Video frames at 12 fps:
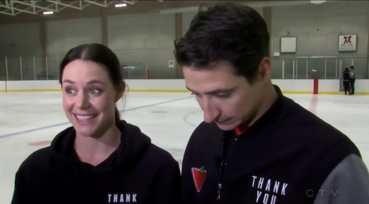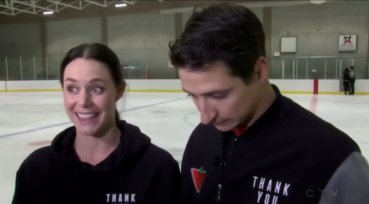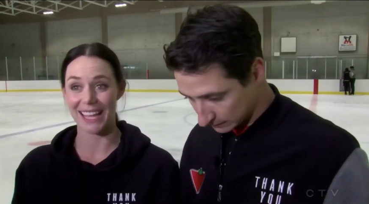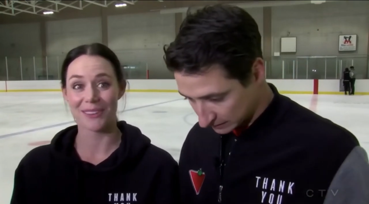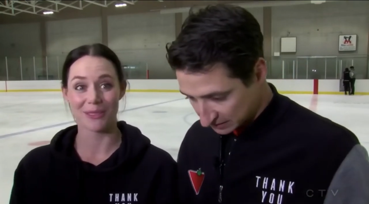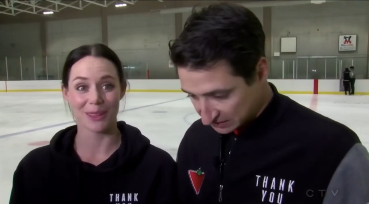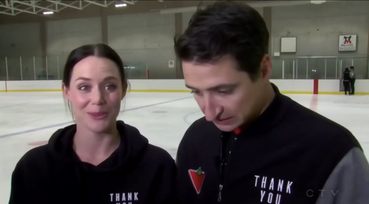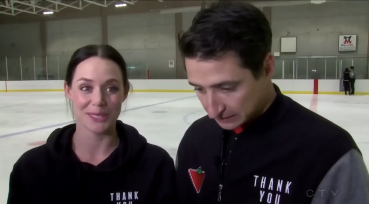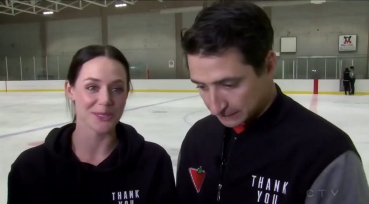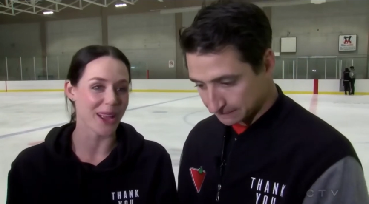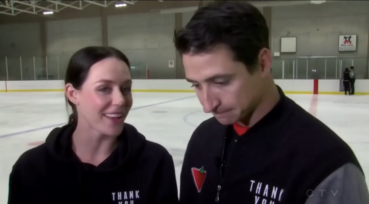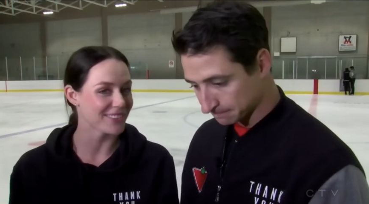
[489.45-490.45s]
Speaker 1: And thankfully, we
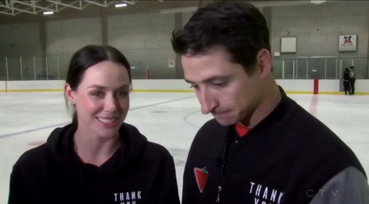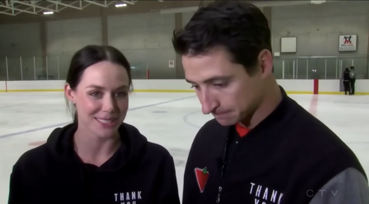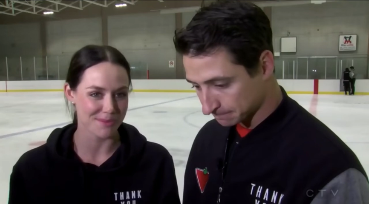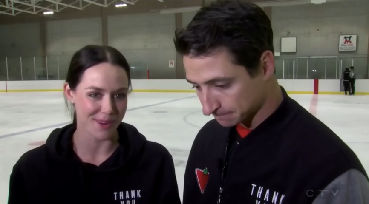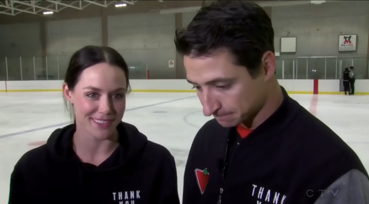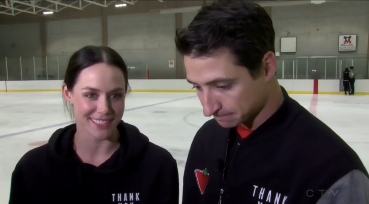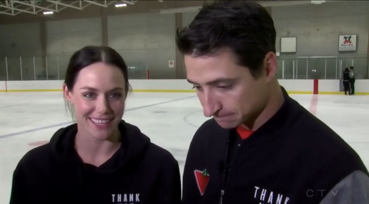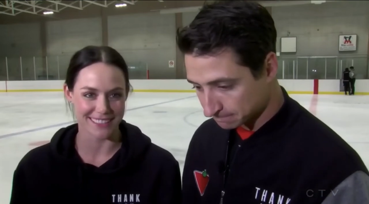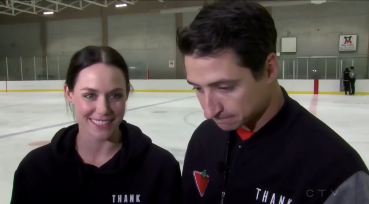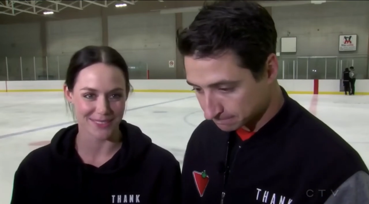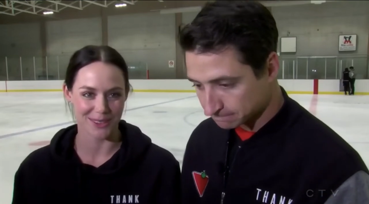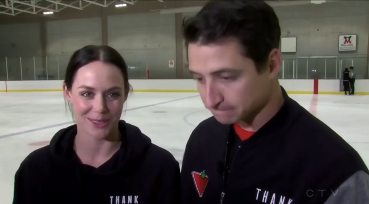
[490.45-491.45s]
do have this
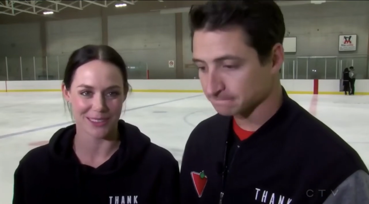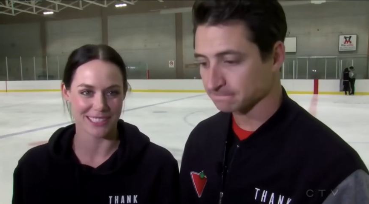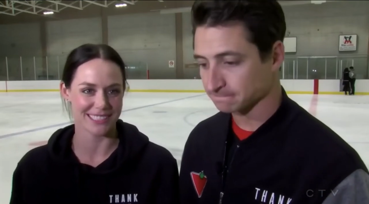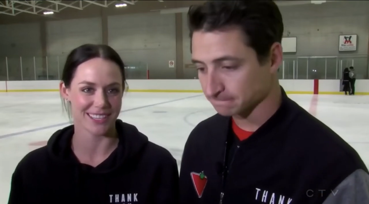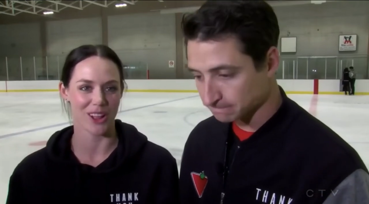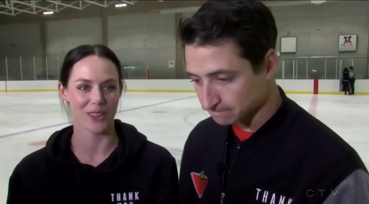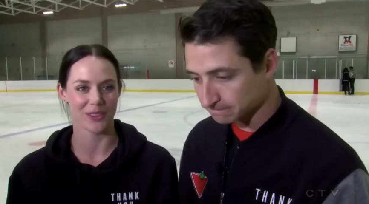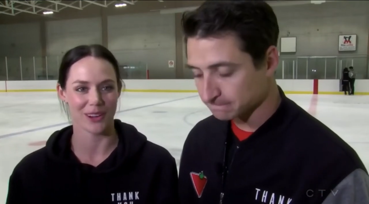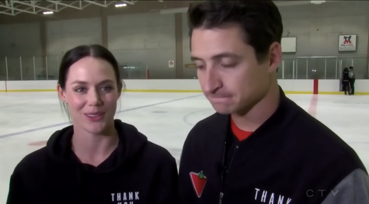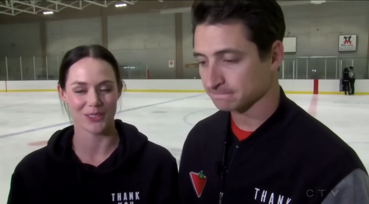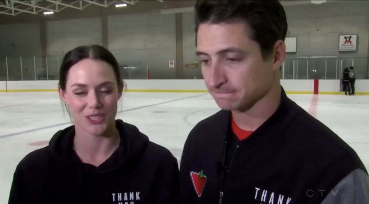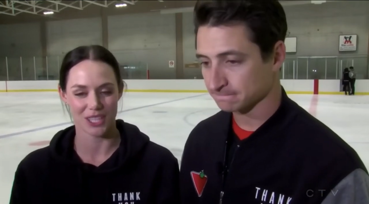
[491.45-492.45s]
project that we're investing all of our
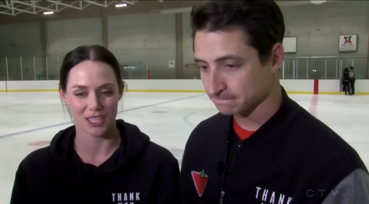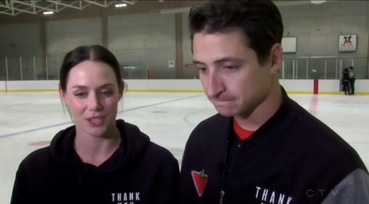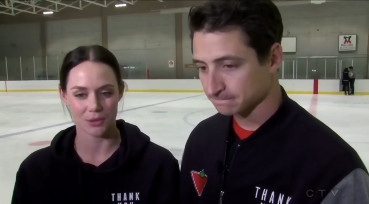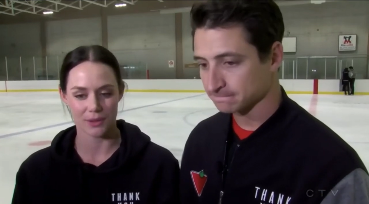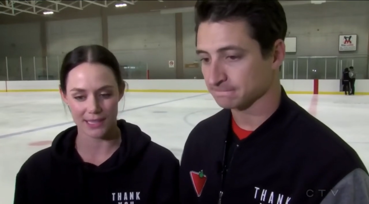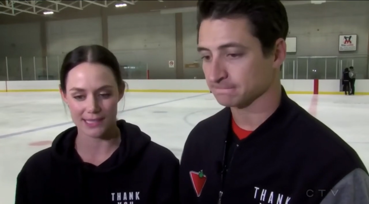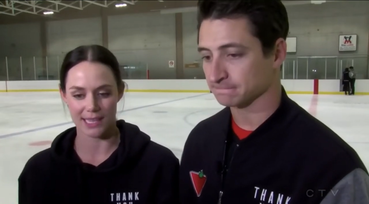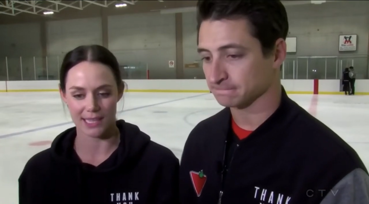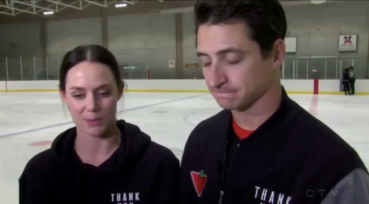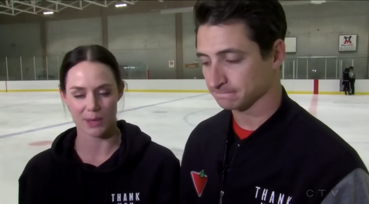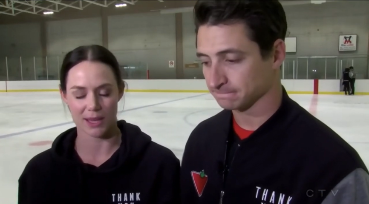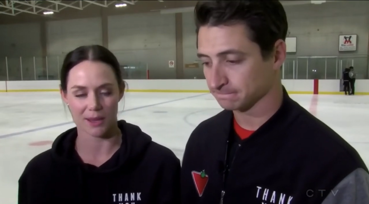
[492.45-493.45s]
energy into, and this uh-huh.
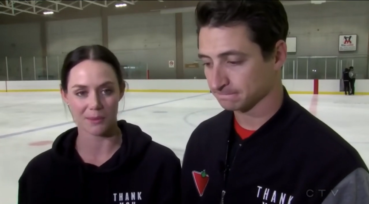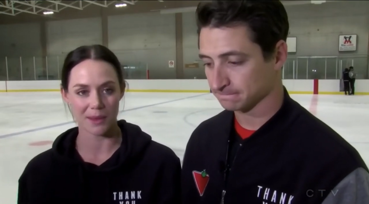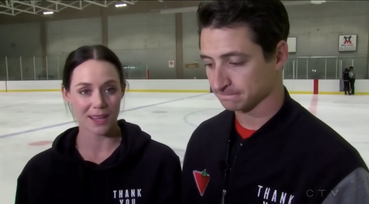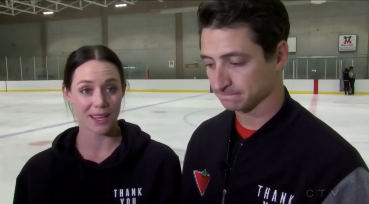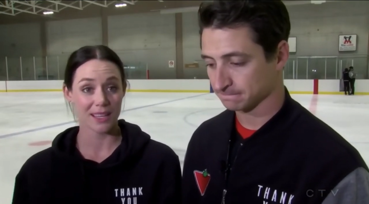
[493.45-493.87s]
has become